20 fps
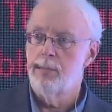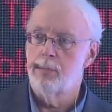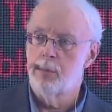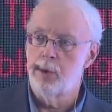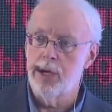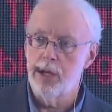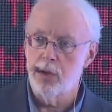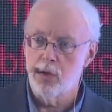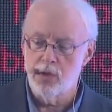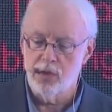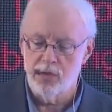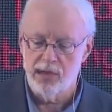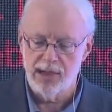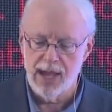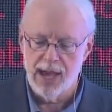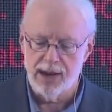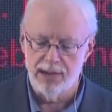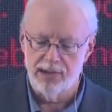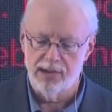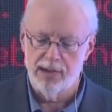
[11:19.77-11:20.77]
British
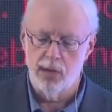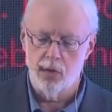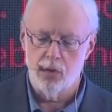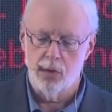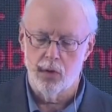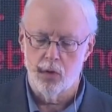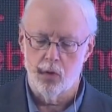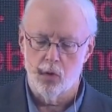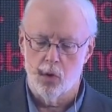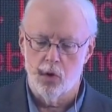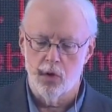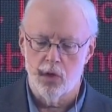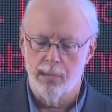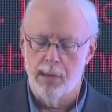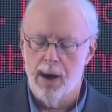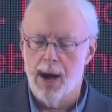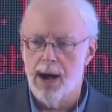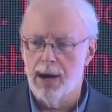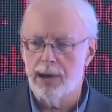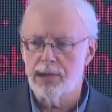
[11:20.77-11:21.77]
statistician George
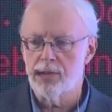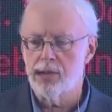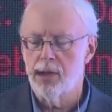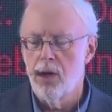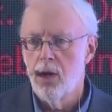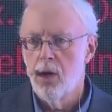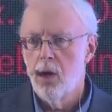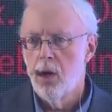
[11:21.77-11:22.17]
Box,